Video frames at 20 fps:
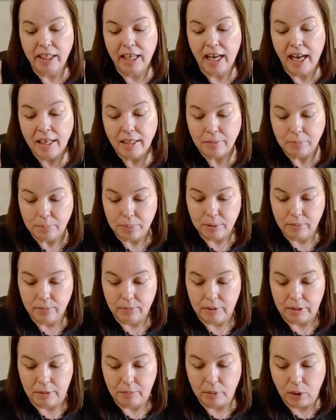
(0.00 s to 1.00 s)
up
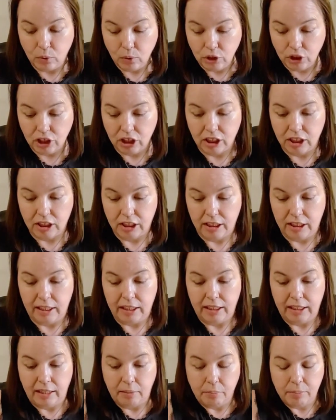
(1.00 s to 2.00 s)

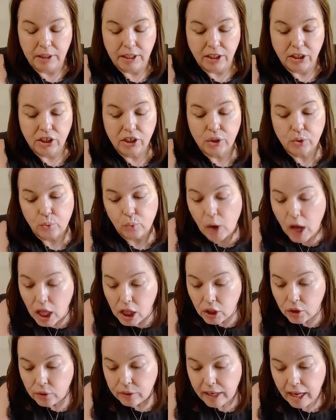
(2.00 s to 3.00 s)
emotionally and being
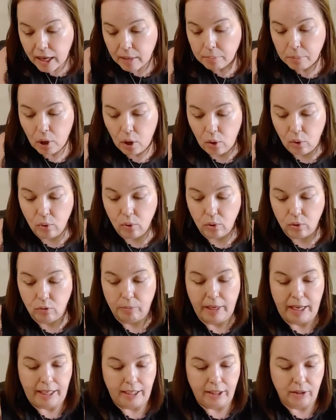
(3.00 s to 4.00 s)
swallowed up whole
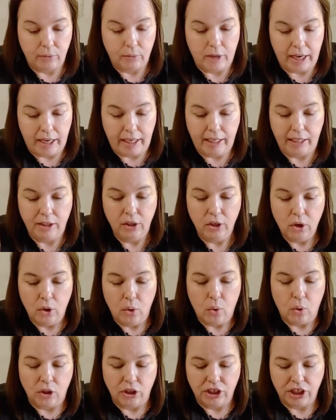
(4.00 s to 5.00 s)
by it, right?
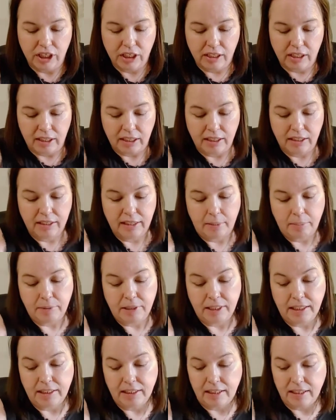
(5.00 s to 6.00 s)
Or just
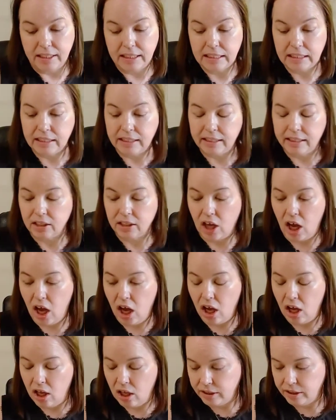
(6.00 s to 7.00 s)
accepting that this is
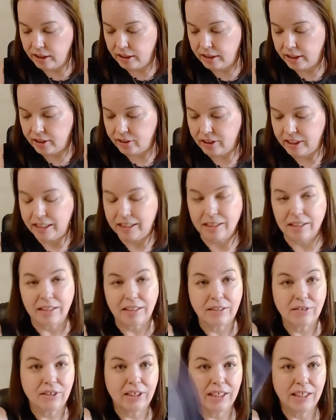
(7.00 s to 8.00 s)
all that there is,
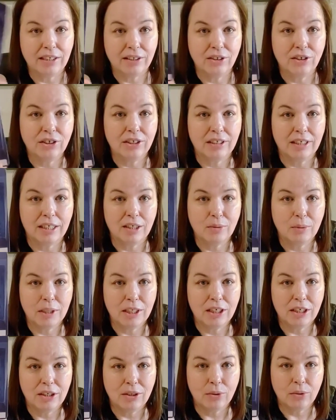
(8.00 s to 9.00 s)
right? Look, there we
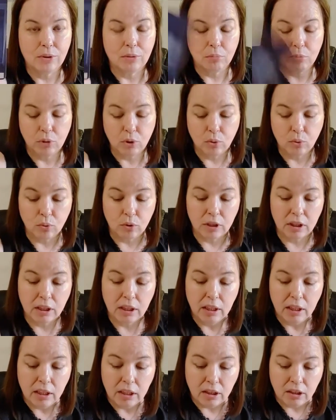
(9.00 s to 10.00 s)
go. The moon.
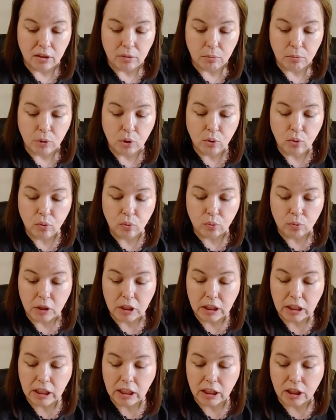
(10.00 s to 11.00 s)
The moon
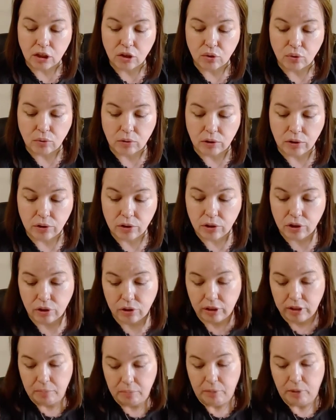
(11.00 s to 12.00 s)
really controls your
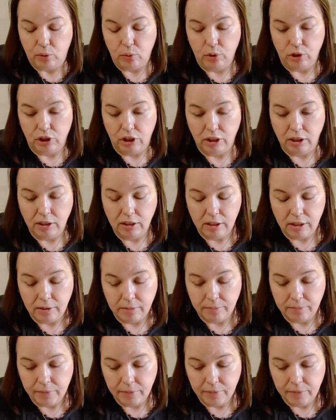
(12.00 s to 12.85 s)
emotions,